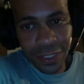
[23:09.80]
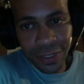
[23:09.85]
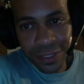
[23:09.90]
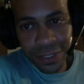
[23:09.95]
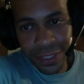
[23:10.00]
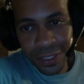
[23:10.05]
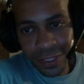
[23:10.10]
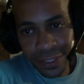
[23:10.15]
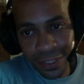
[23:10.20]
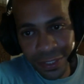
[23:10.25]

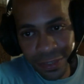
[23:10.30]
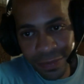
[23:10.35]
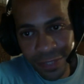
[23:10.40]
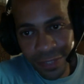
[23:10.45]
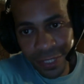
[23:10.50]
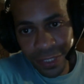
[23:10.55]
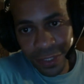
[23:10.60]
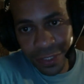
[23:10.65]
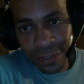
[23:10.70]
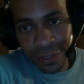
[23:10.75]
Deserves
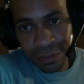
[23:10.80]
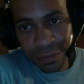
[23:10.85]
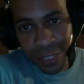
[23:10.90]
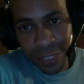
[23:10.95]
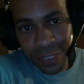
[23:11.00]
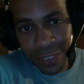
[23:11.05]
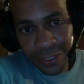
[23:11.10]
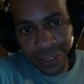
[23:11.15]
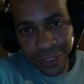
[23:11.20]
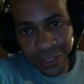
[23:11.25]
that
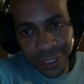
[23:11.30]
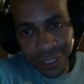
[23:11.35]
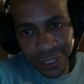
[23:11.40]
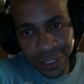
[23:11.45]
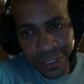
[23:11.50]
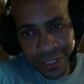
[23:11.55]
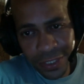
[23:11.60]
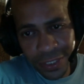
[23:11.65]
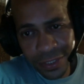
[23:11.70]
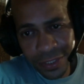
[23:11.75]
rematch
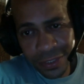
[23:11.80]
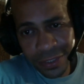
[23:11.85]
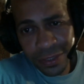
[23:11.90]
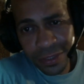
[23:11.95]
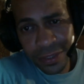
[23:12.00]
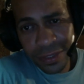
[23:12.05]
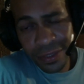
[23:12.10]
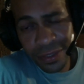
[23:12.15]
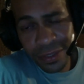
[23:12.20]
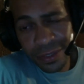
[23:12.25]
against
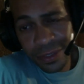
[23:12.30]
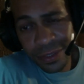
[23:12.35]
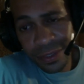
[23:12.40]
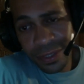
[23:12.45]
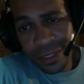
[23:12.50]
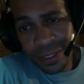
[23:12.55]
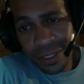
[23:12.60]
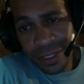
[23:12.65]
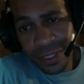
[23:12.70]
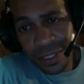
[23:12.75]

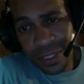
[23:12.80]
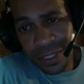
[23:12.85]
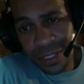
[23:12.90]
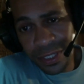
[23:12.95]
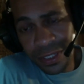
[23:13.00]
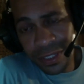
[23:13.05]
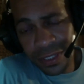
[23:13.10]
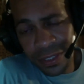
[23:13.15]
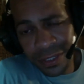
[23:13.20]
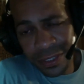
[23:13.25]

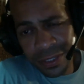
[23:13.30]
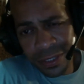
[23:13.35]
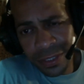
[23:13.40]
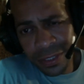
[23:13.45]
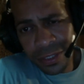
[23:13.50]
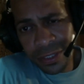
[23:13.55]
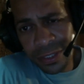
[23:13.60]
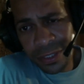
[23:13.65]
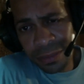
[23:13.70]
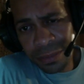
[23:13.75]

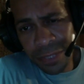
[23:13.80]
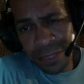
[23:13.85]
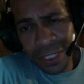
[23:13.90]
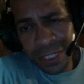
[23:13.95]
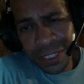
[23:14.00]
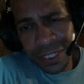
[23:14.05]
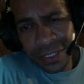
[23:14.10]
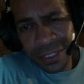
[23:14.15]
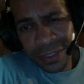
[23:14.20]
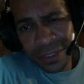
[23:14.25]
the
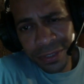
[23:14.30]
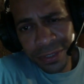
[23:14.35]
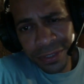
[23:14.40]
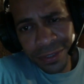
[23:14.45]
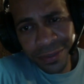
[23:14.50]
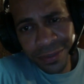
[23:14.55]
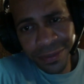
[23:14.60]
American dude.